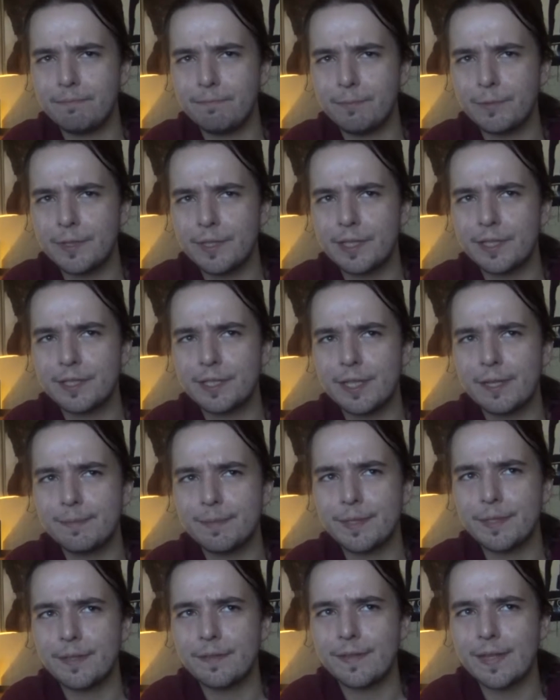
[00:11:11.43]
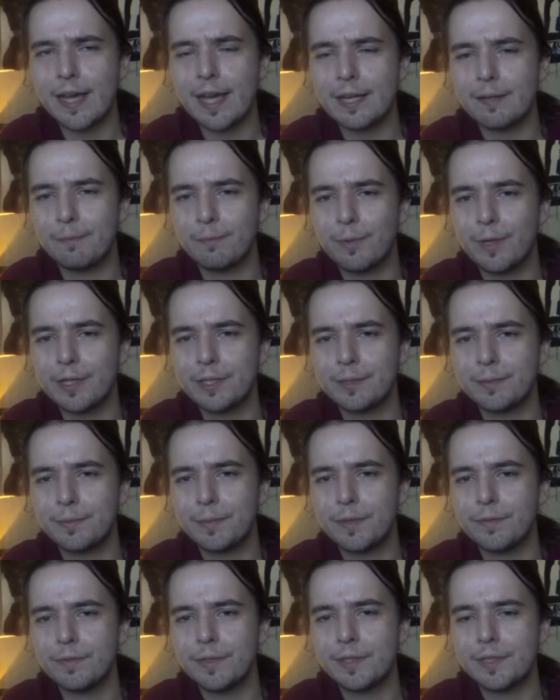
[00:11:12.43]
with the exception of the Adam West
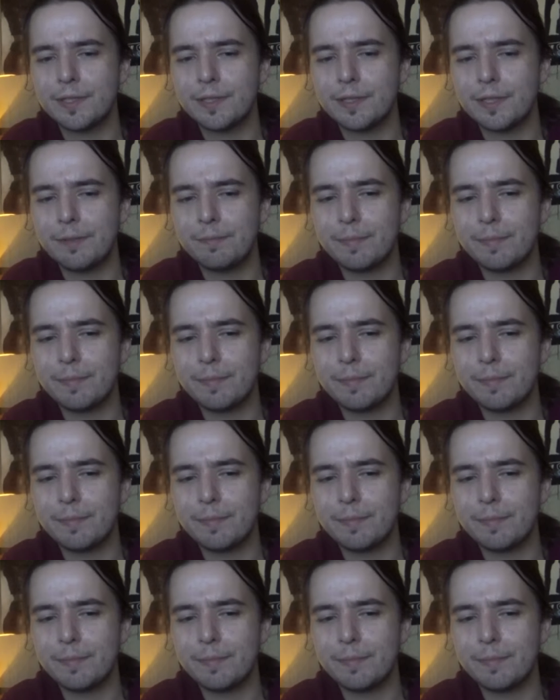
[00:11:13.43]
one recently,